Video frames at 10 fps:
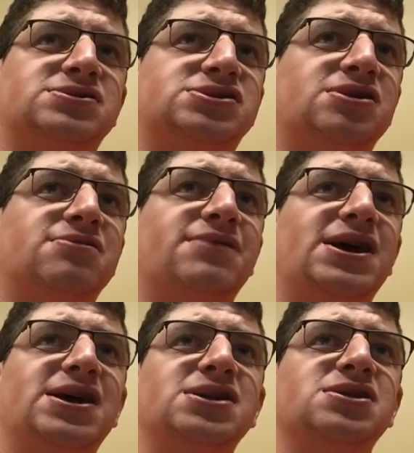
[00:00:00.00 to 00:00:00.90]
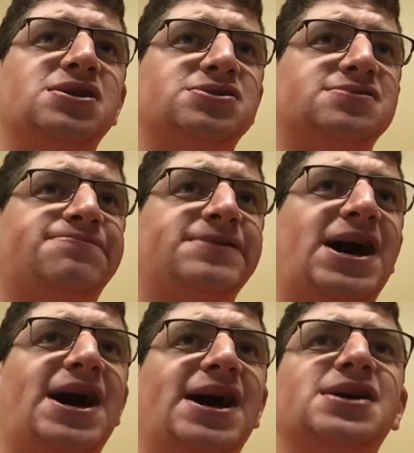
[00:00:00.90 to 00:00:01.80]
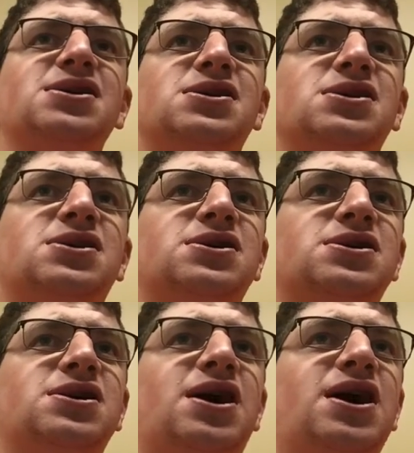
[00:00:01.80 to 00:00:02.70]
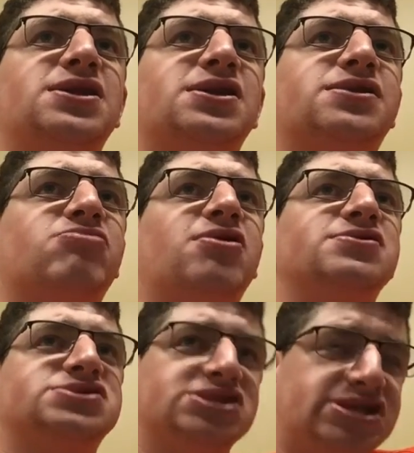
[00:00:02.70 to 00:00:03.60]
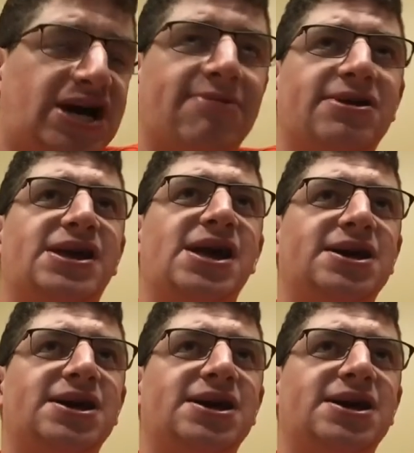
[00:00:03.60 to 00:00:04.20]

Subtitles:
and the throw is to Tyreek Hill. But let's see what the penalty